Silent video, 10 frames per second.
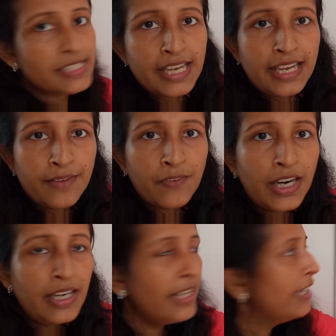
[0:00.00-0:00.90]

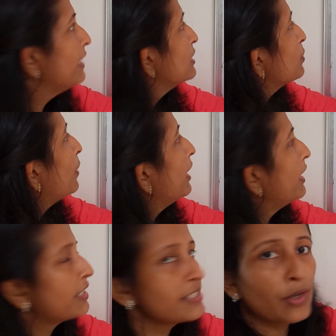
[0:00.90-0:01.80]
even,
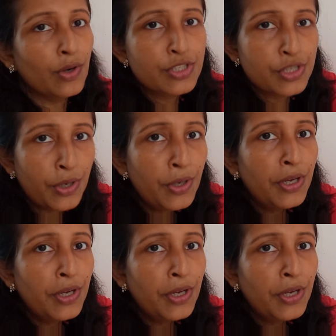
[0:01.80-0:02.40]
square is also